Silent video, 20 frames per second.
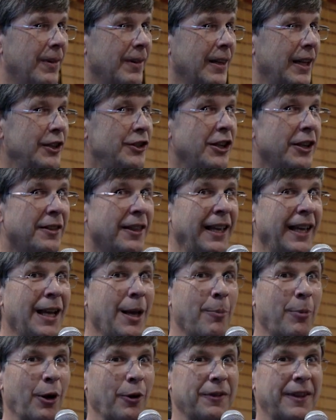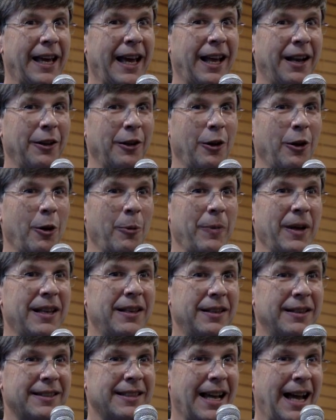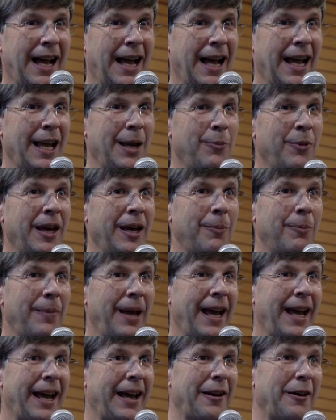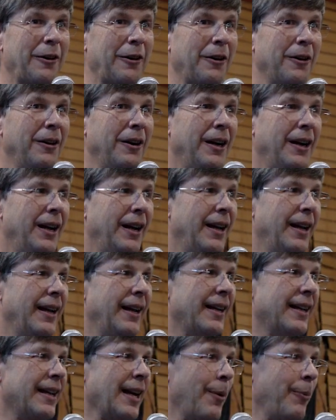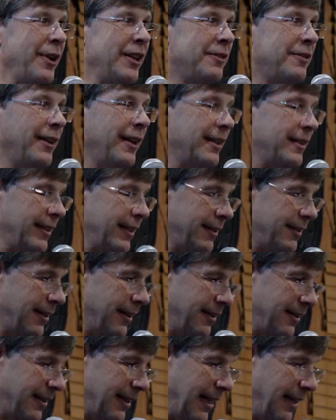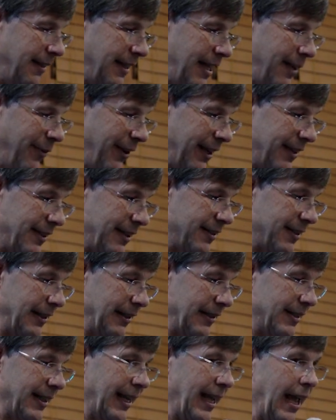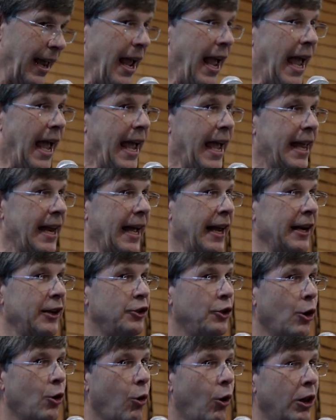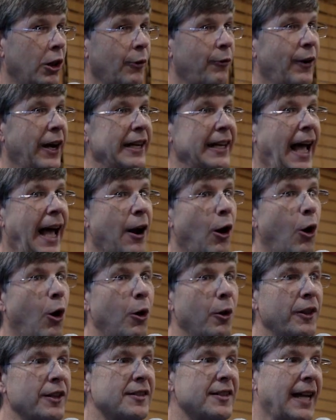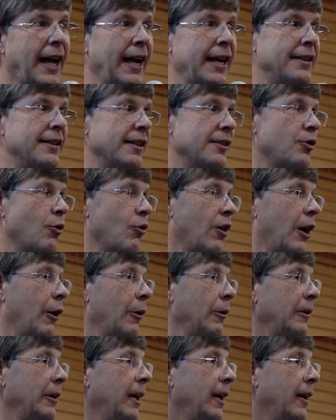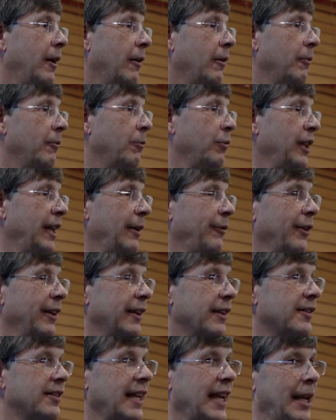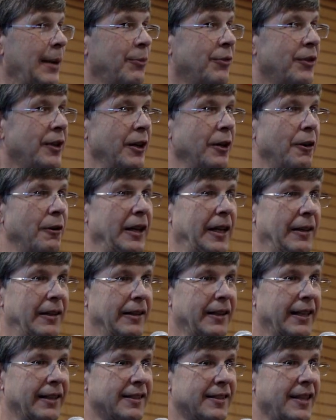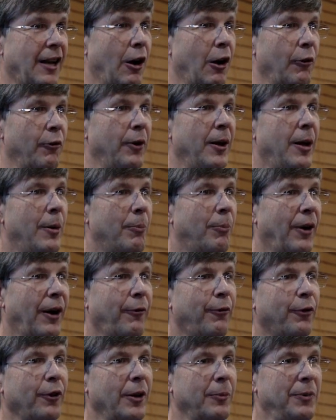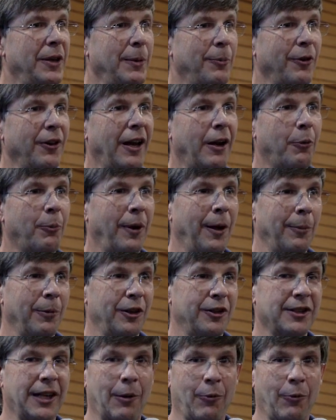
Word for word: Let you think about that a little bit. Time and matter come into existence and leave existence. Again, and, and I should qualify, not all the scientists around believe in the same theory itself, but for the people that are published